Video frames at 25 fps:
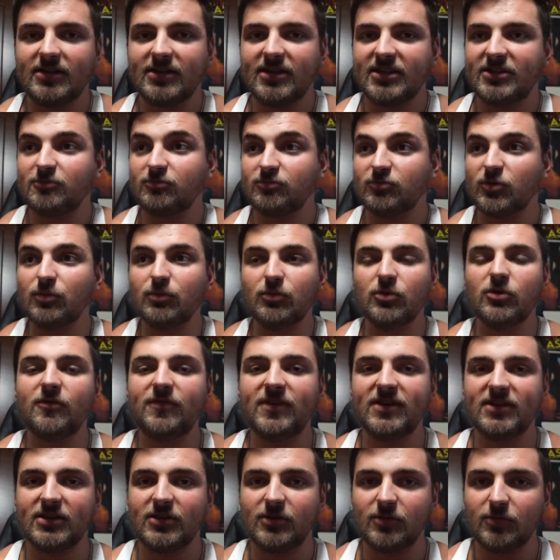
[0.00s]
Like,
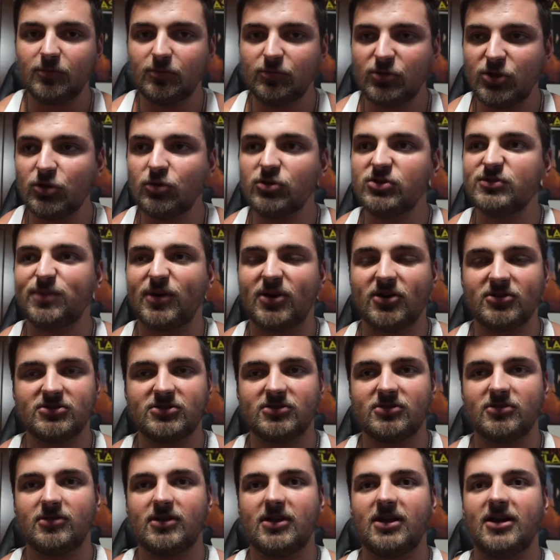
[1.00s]
removing huge parts
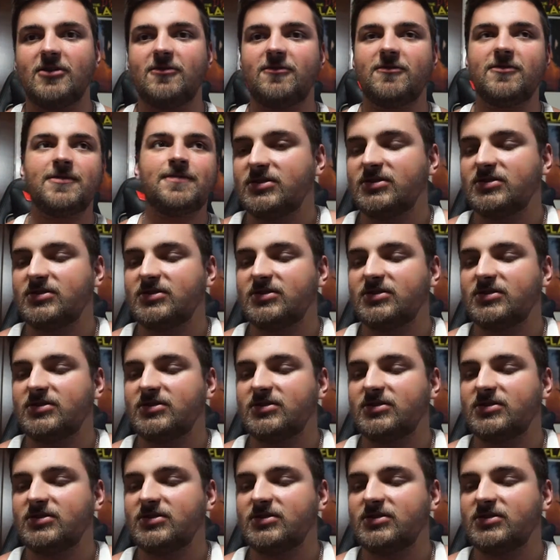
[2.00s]
of their life.